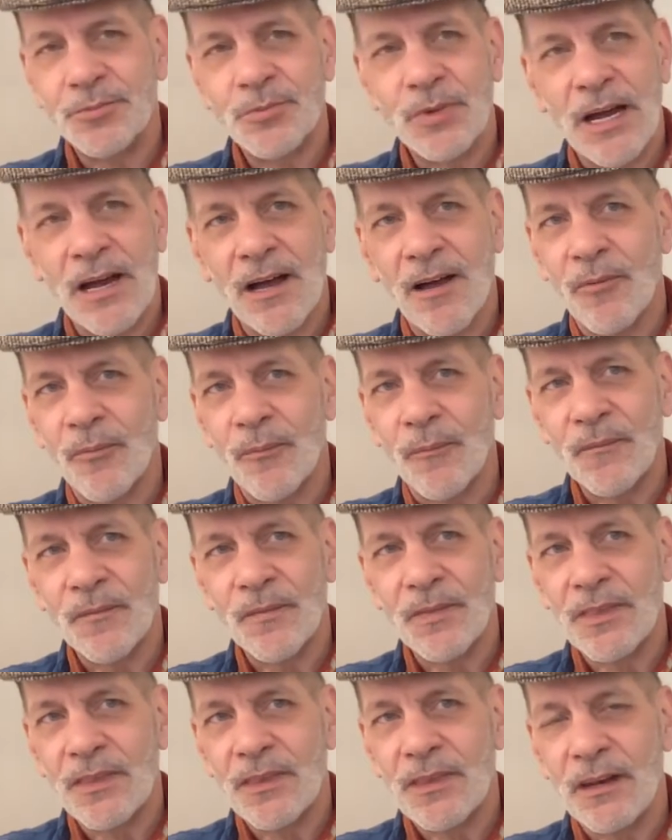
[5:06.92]
wow,
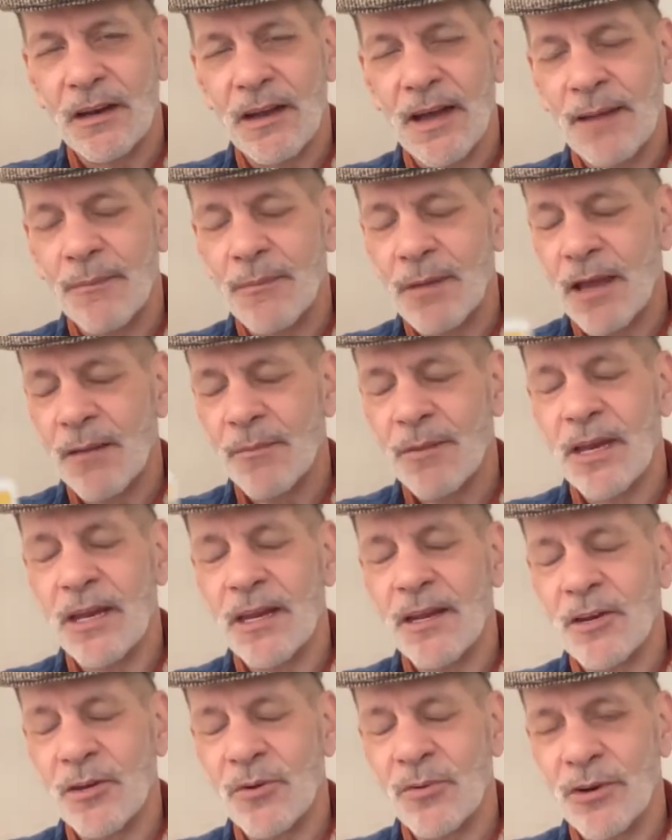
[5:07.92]
you know, I mean, I'm
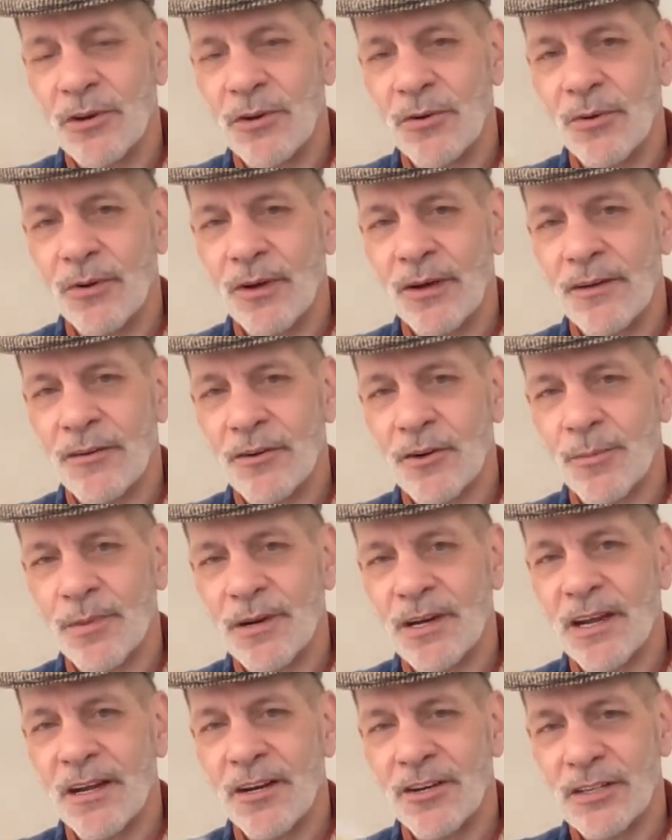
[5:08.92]
getting new and new
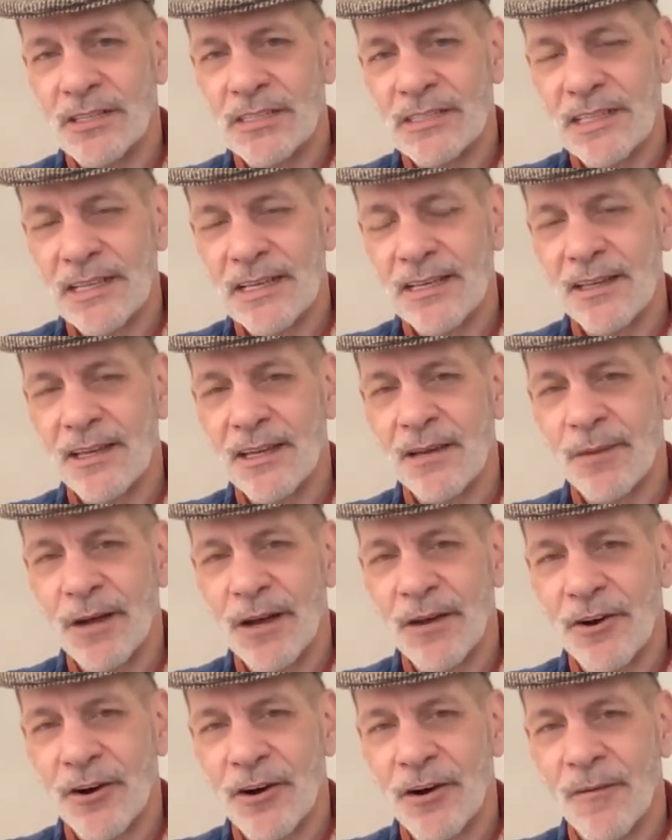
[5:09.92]
interpretations lately
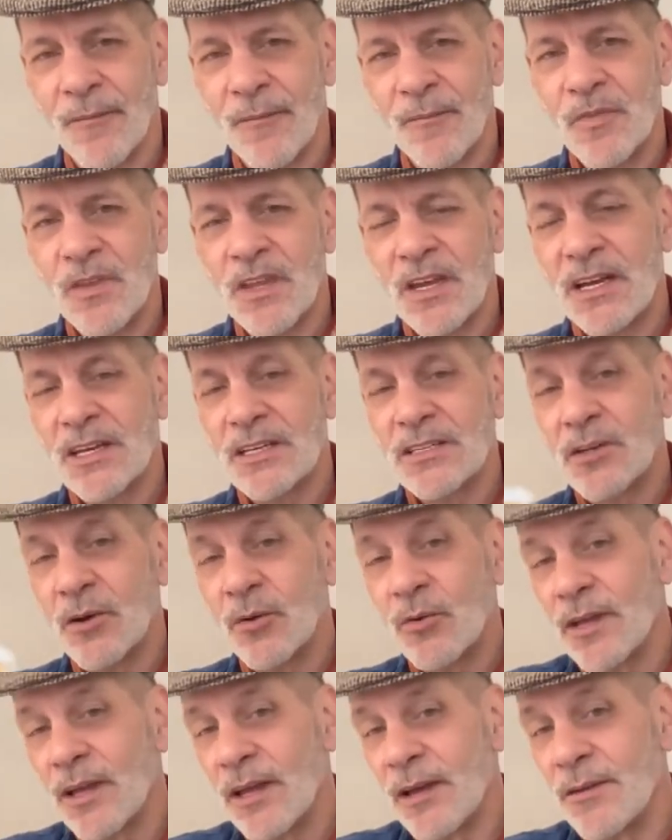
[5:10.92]
about her.
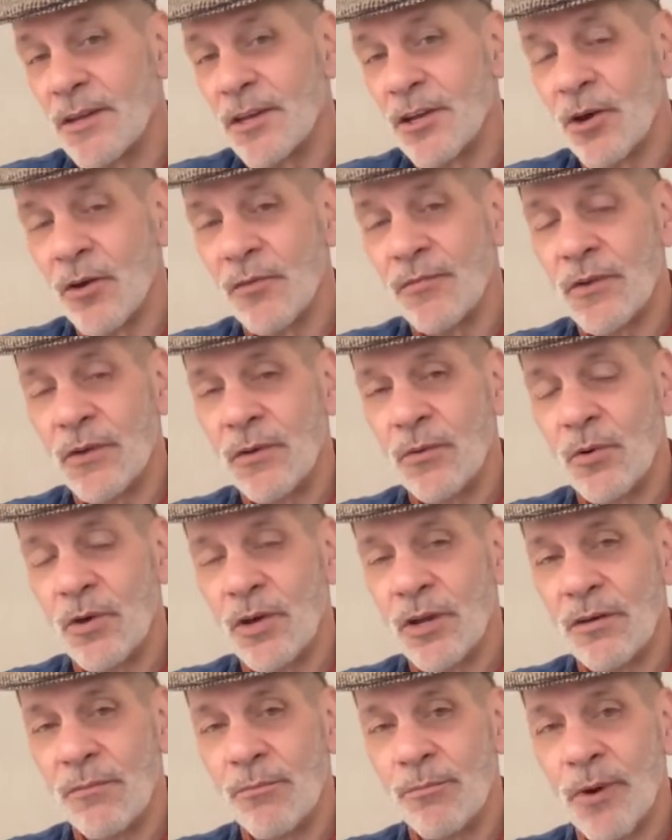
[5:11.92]
So, you know, if you
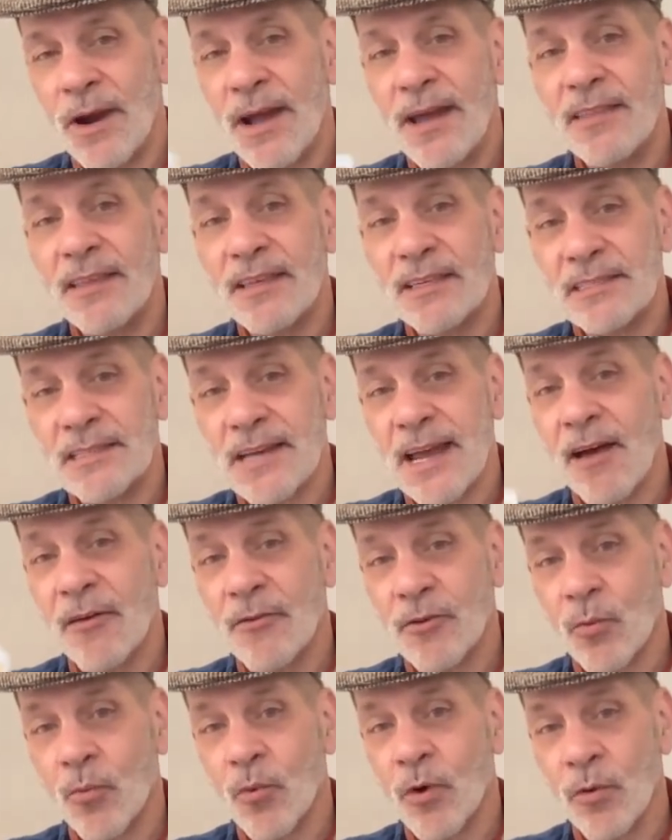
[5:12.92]
can break this
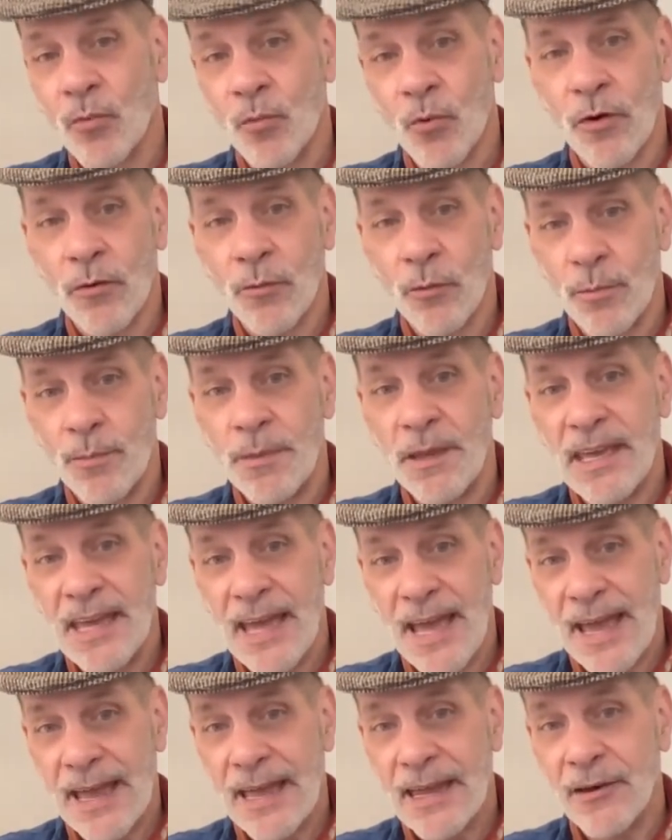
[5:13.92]
down to one word, it would be
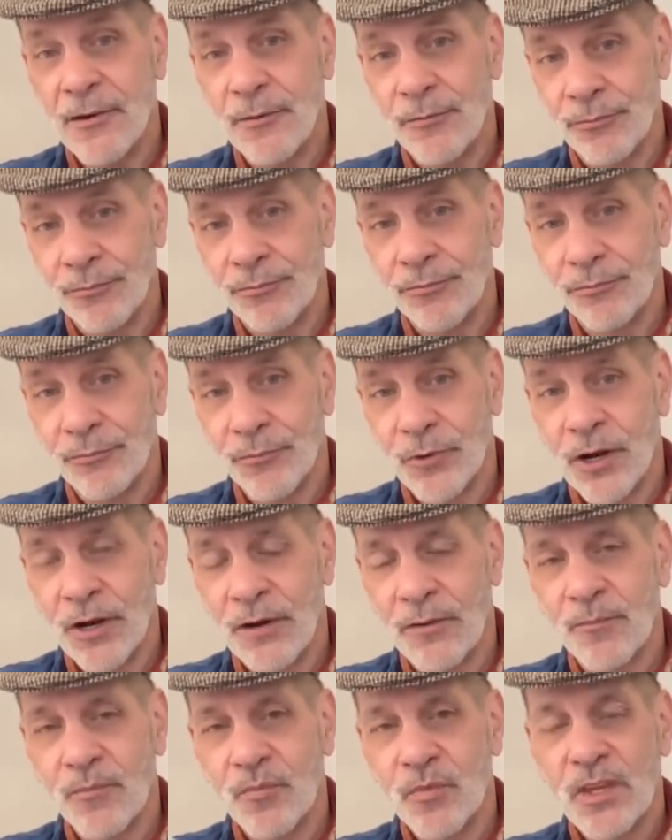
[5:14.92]
gain,
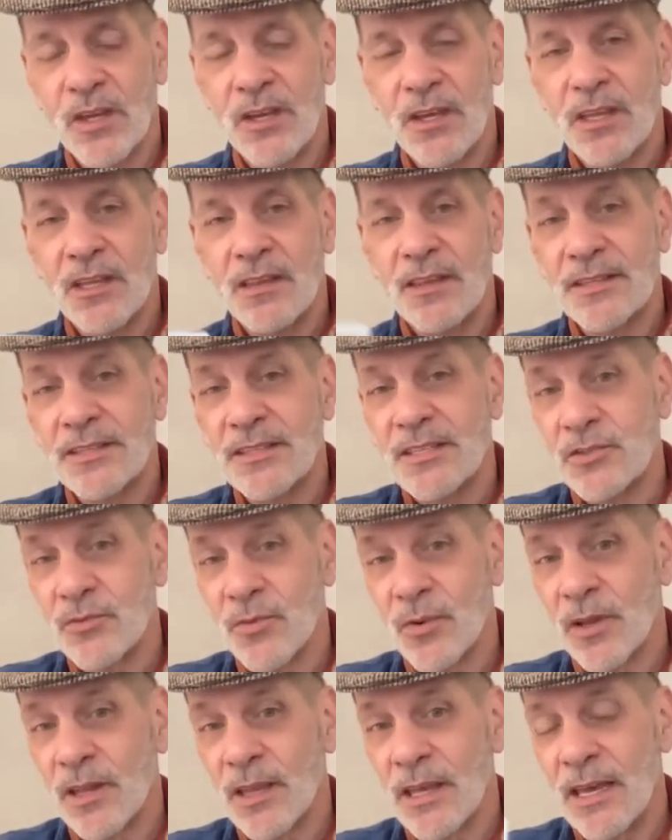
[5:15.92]
right? This is
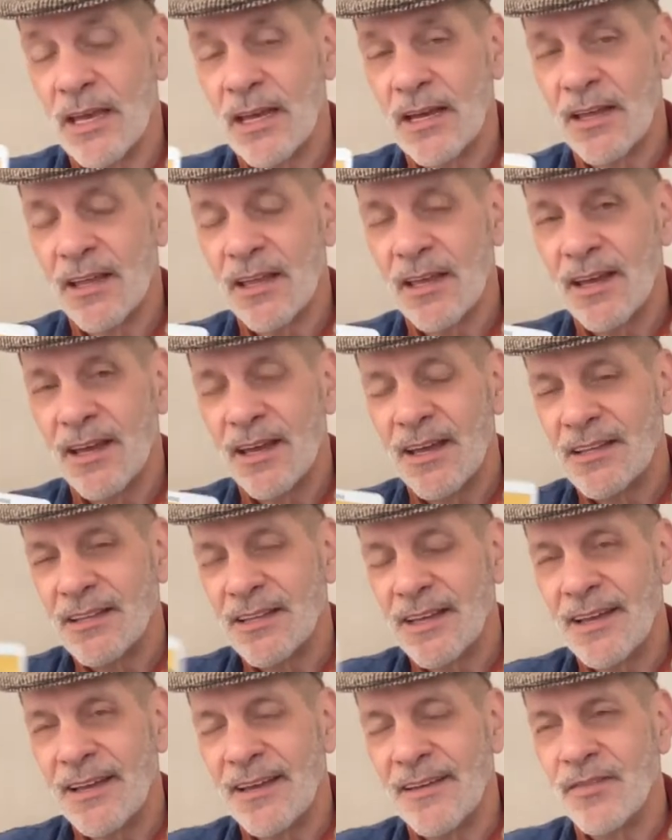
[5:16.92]
really,
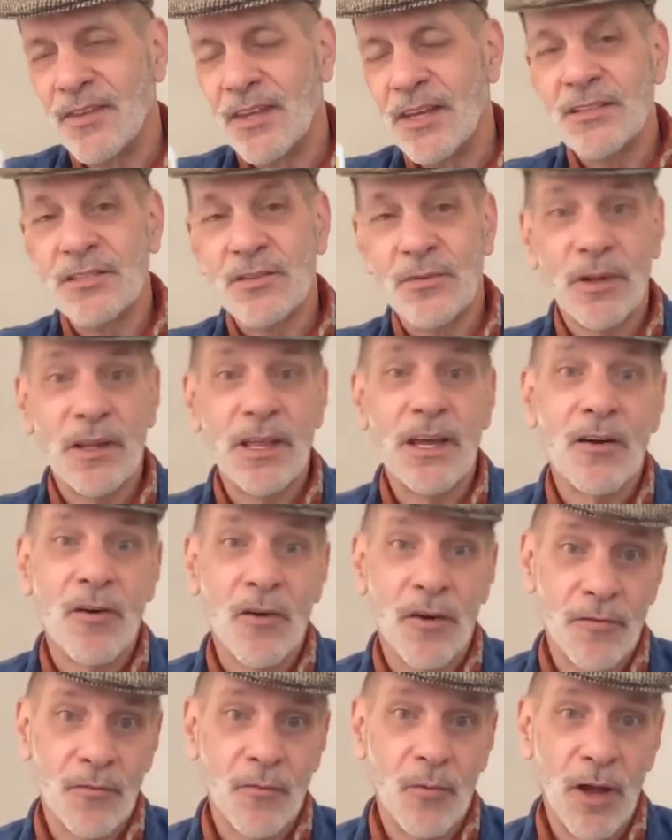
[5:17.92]
it's really a
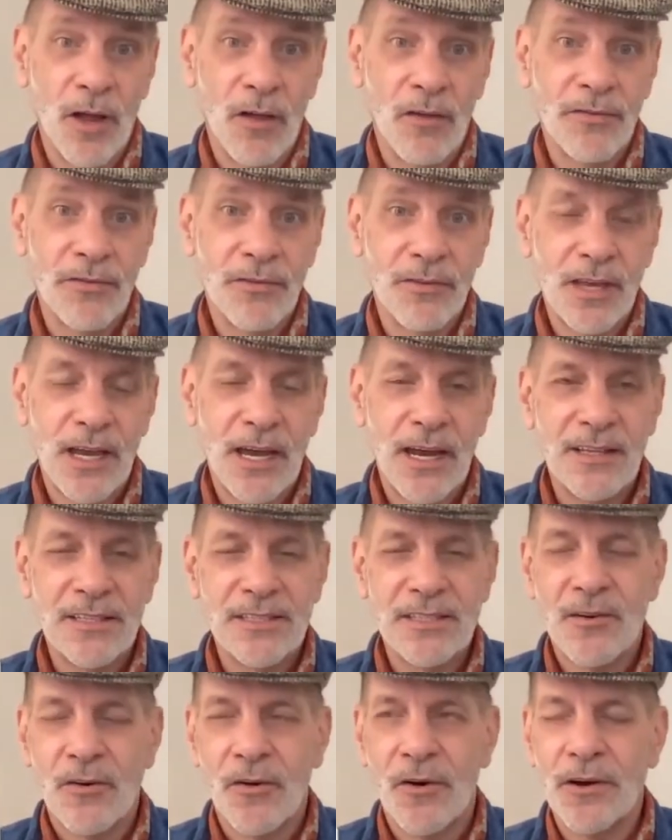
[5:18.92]
card of wealth, and
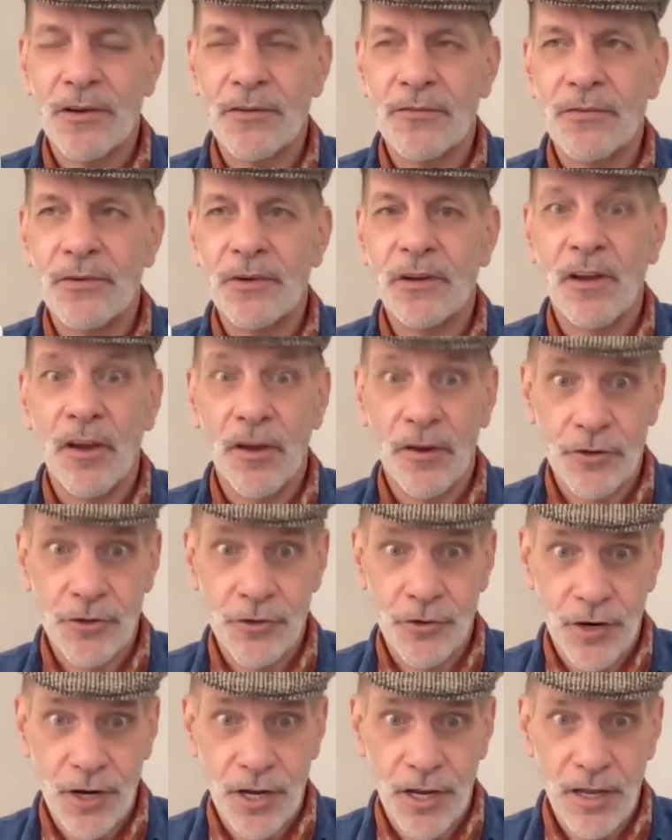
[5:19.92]
it's a card of
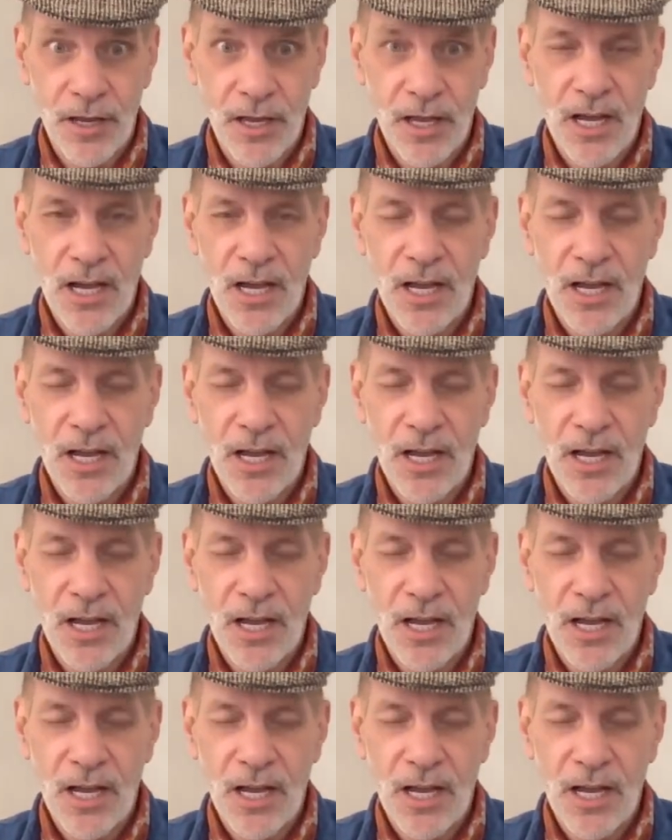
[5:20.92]
luxury,